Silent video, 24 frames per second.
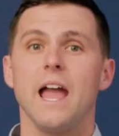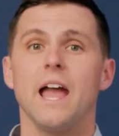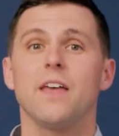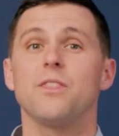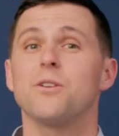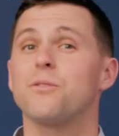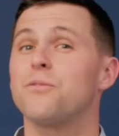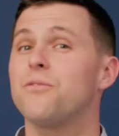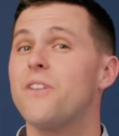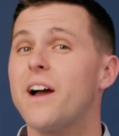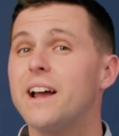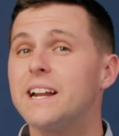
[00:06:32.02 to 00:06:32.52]
And
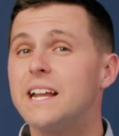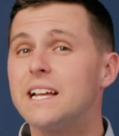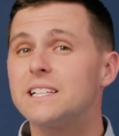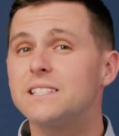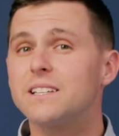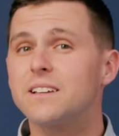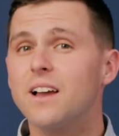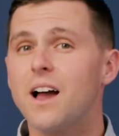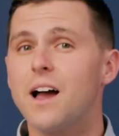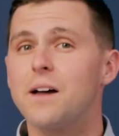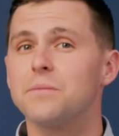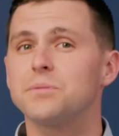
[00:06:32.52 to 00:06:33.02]
their
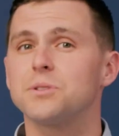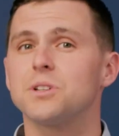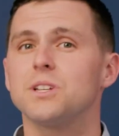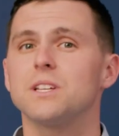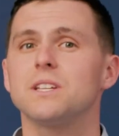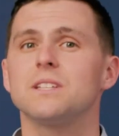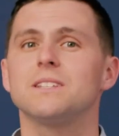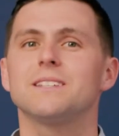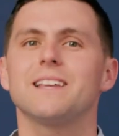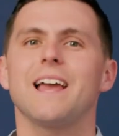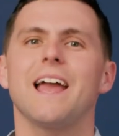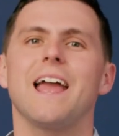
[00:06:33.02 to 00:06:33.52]
financing
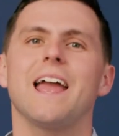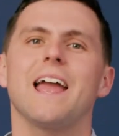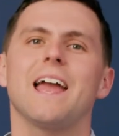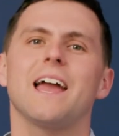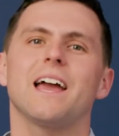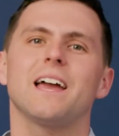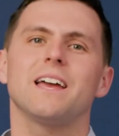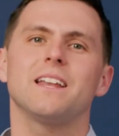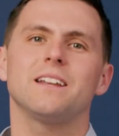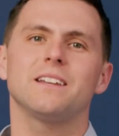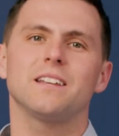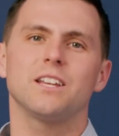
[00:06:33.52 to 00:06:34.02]
options
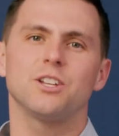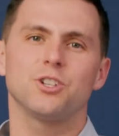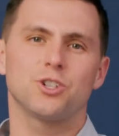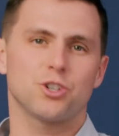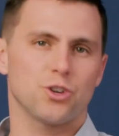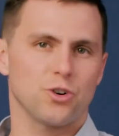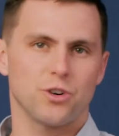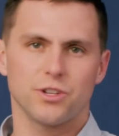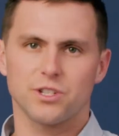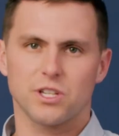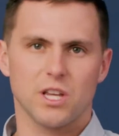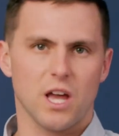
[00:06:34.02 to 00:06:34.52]
and
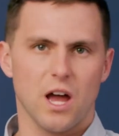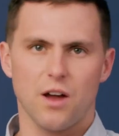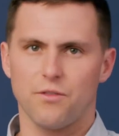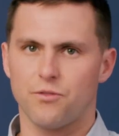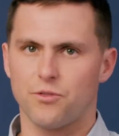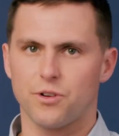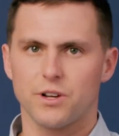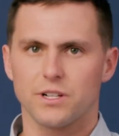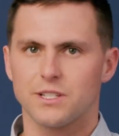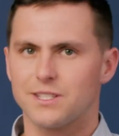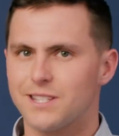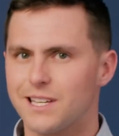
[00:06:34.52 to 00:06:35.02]
insurance
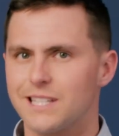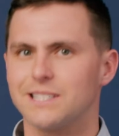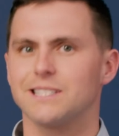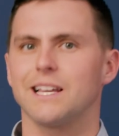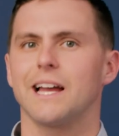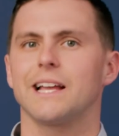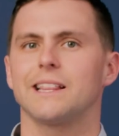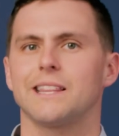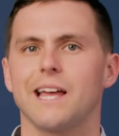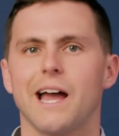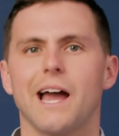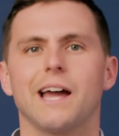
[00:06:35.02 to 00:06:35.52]
coverage, things
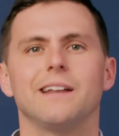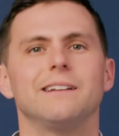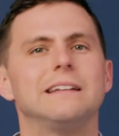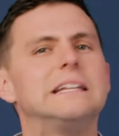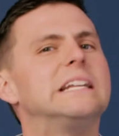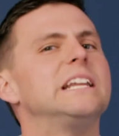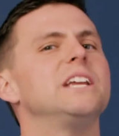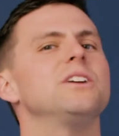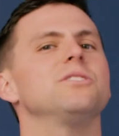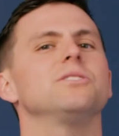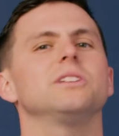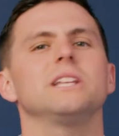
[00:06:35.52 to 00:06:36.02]
like that,
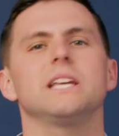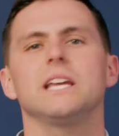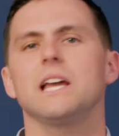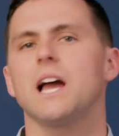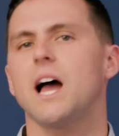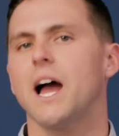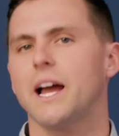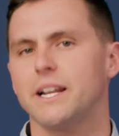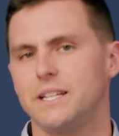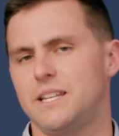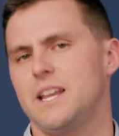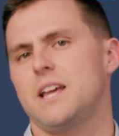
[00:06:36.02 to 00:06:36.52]
nearly
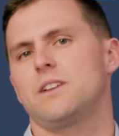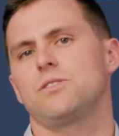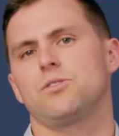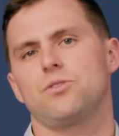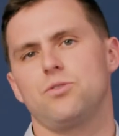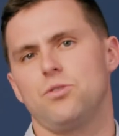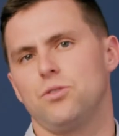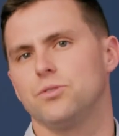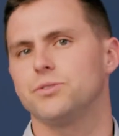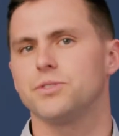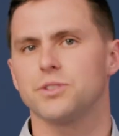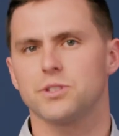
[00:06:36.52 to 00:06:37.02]

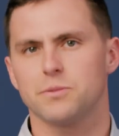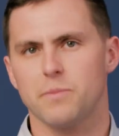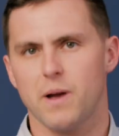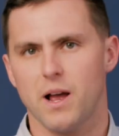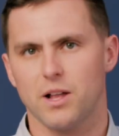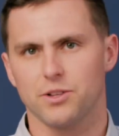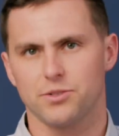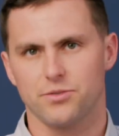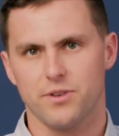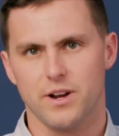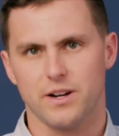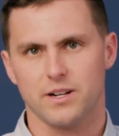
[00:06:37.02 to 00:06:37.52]
identical to
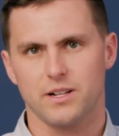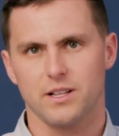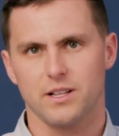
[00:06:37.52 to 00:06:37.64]
Smile Direct